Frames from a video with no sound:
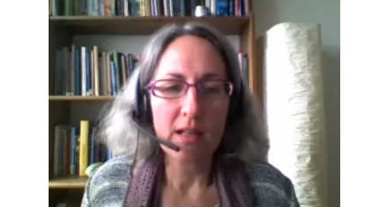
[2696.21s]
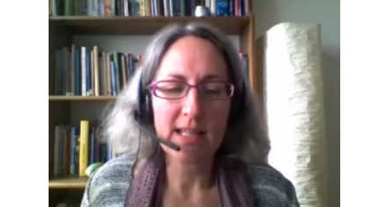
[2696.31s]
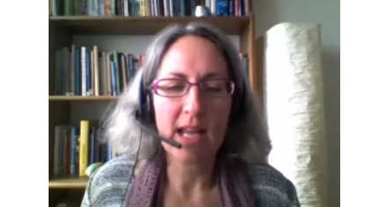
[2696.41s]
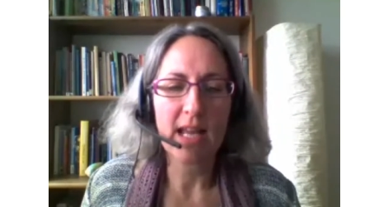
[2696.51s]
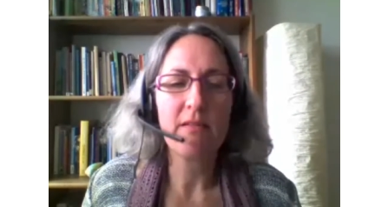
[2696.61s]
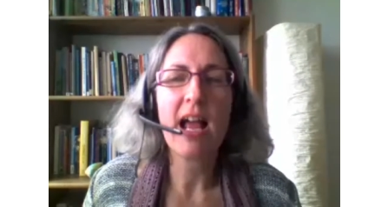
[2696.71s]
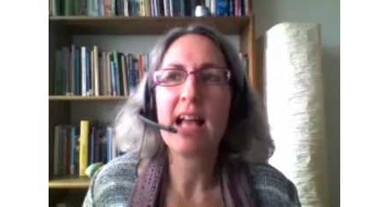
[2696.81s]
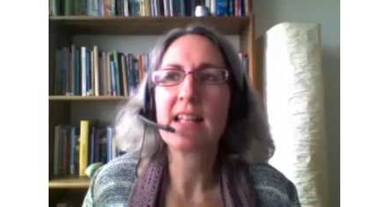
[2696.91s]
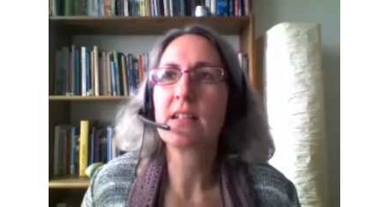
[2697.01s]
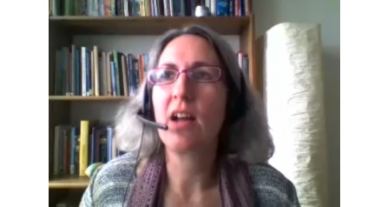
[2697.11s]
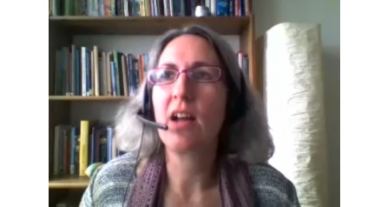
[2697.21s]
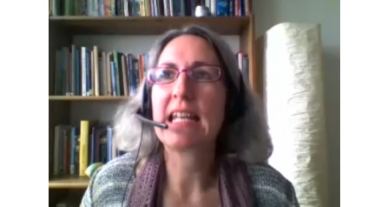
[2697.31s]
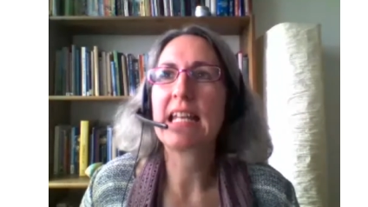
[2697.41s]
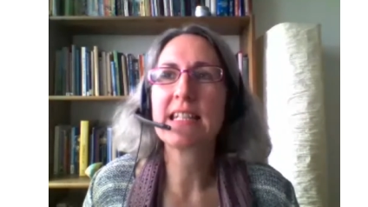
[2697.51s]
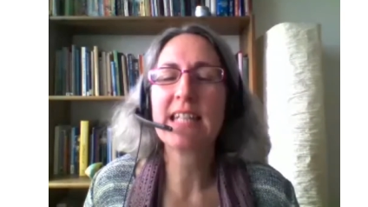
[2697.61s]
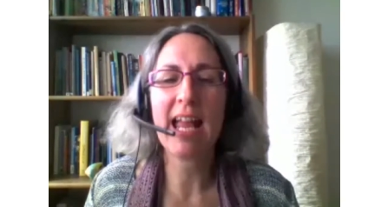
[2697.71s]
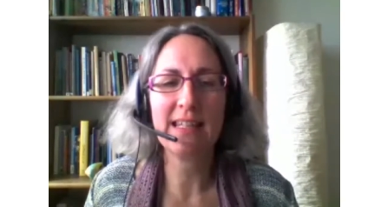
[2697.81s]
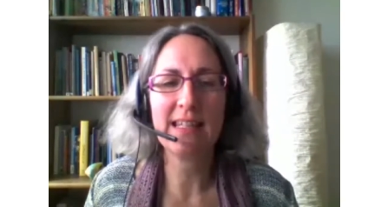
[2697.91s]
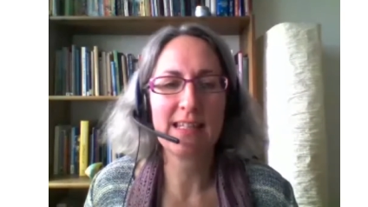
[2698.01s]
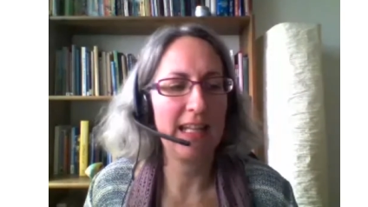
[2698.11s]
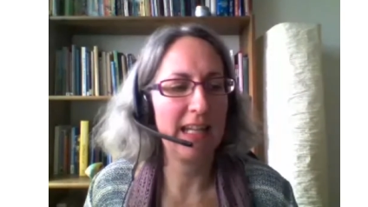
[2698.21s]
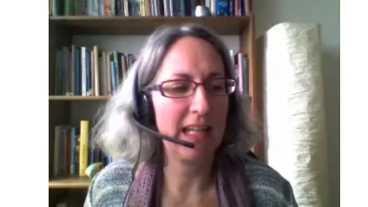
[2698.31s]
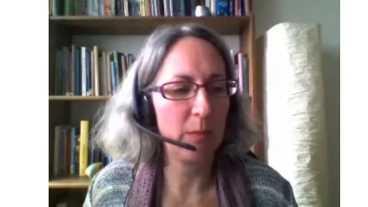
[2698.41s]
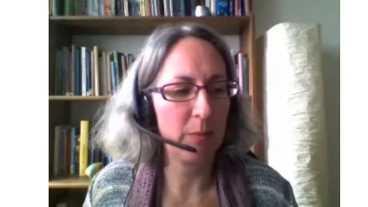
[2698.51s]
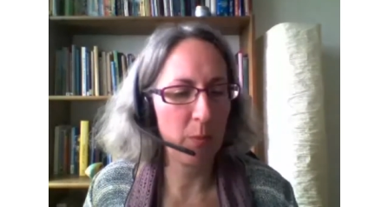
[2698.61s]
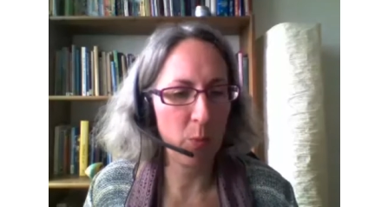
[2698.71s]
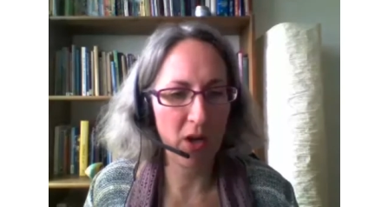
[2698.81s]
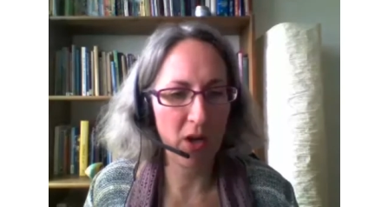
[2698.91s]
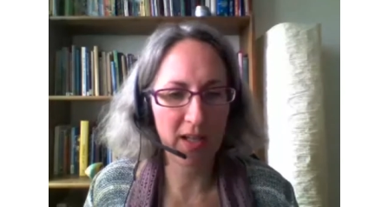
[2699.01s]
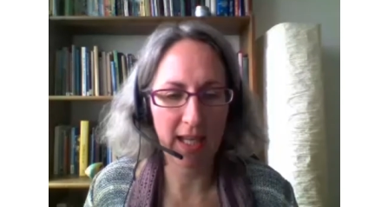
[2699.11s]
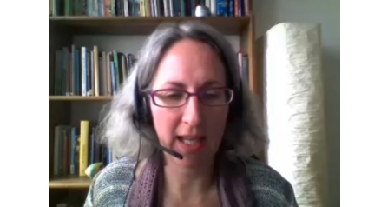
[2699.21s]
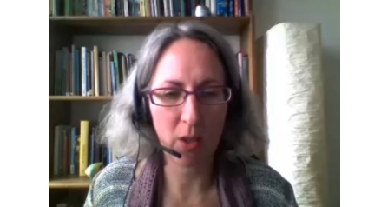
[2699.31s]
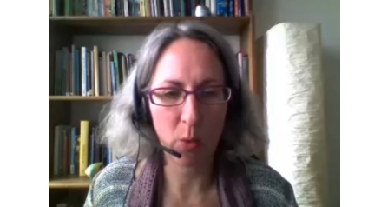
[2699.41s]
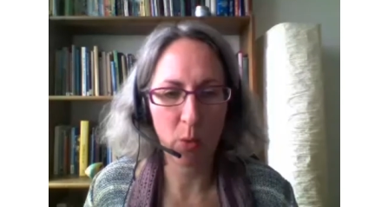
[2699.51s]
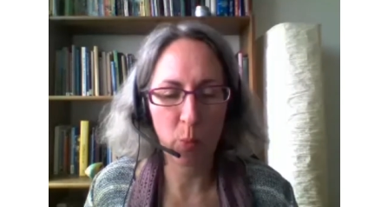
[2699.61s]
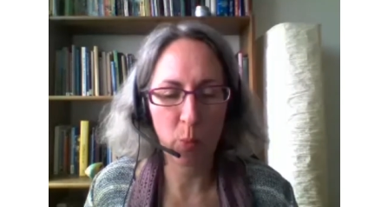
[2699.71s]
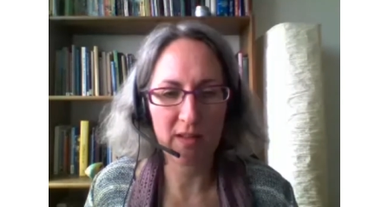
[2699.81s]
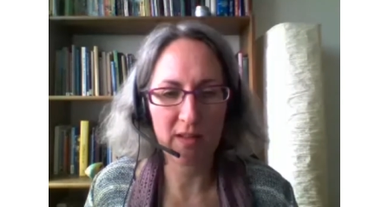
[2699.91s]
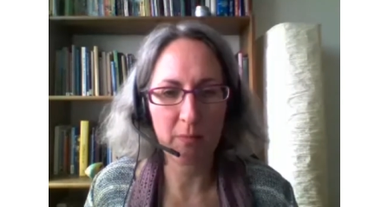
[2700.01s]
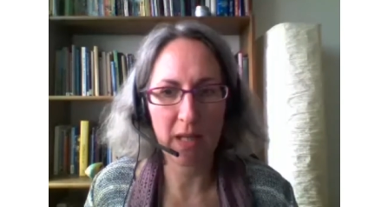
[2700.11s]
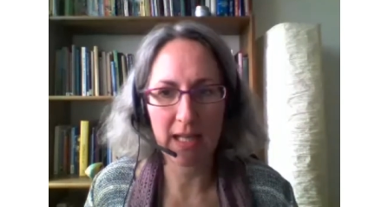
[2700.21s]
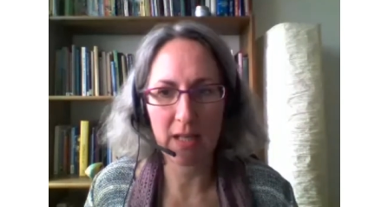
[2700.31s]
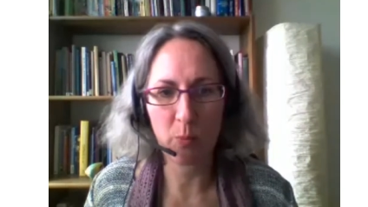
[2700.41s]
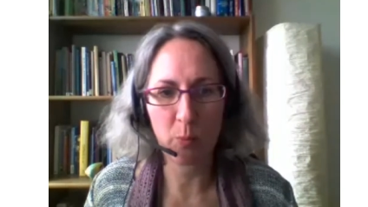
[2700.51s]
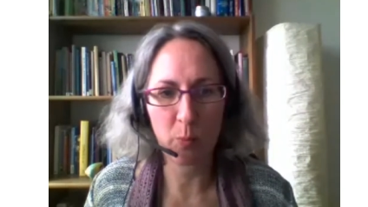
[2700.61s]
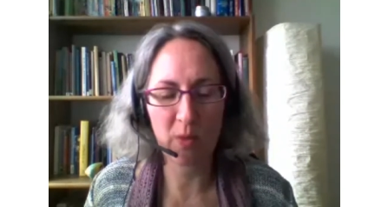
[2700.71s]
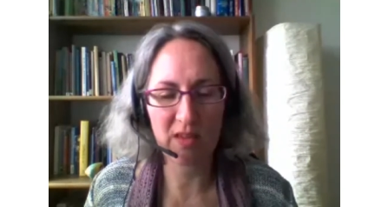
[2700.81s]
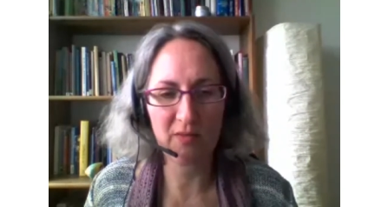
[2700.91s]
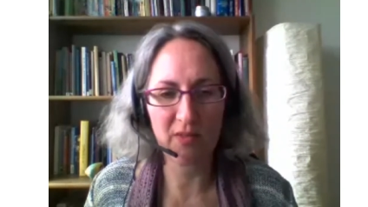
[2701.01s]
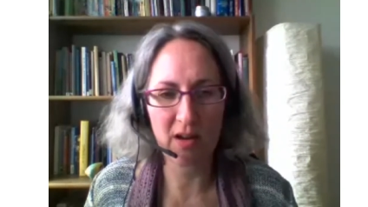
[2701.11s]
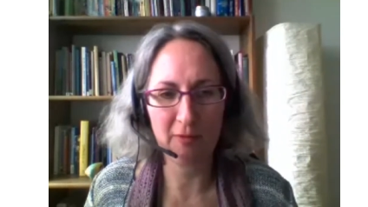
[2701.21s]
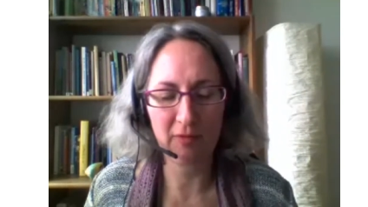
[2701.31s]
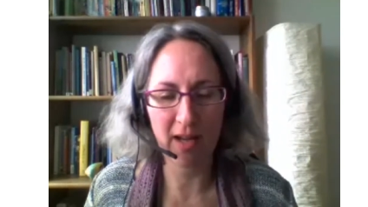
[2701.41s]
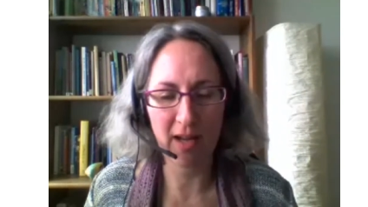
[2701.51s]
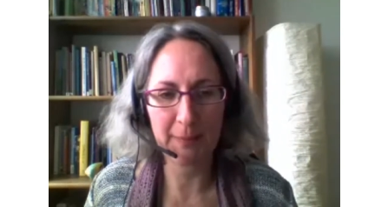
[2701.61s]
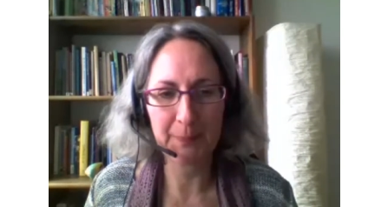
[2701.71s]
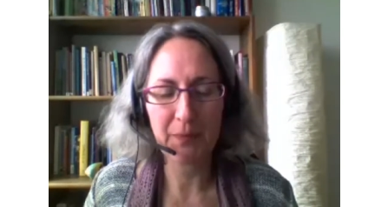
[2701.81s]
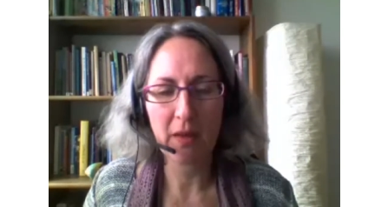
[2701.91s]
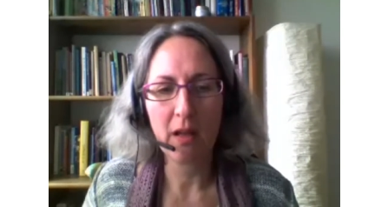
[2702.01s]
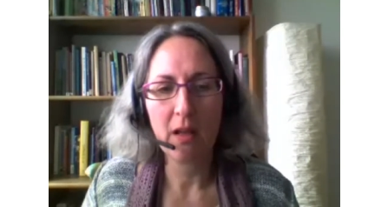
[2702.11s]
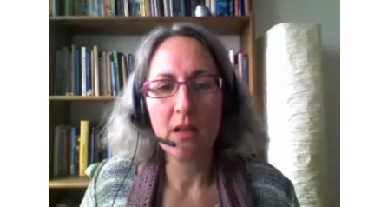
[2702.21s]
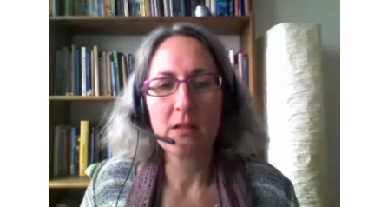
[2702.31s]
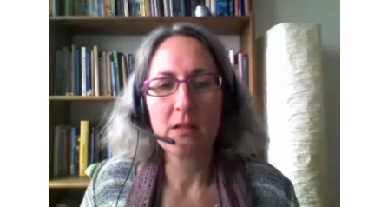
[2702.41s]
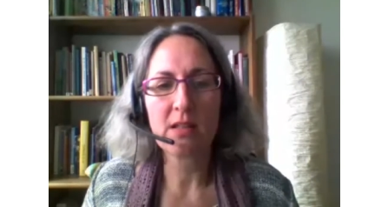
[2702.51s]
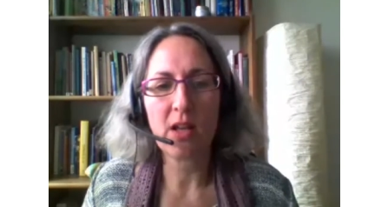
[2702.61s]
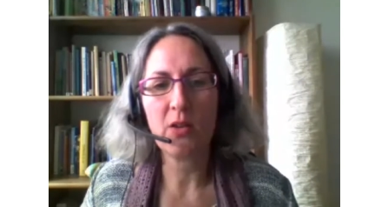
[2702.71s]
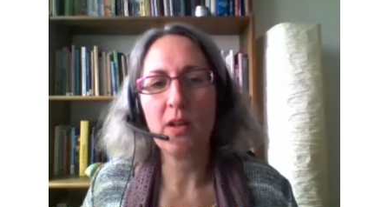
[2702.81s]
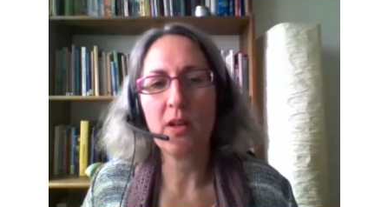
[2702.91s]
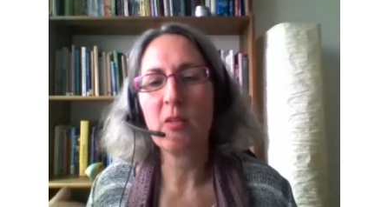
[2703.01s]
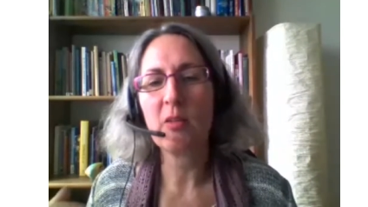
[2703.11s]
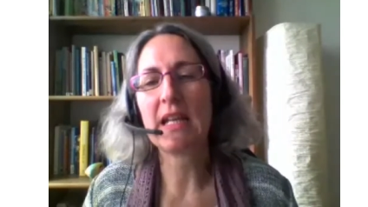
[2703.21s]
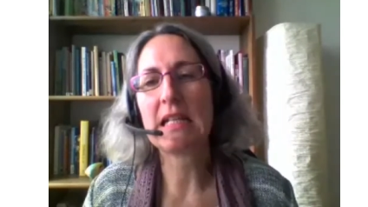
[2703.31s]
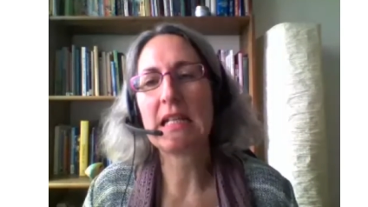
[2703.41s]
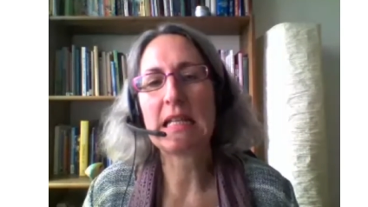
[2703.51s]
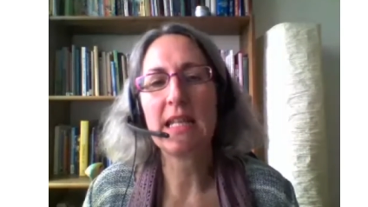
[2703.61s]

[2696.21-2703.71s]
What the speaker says: Sarah has like intensely been working with me with the Violet Flame. So at the beginning of the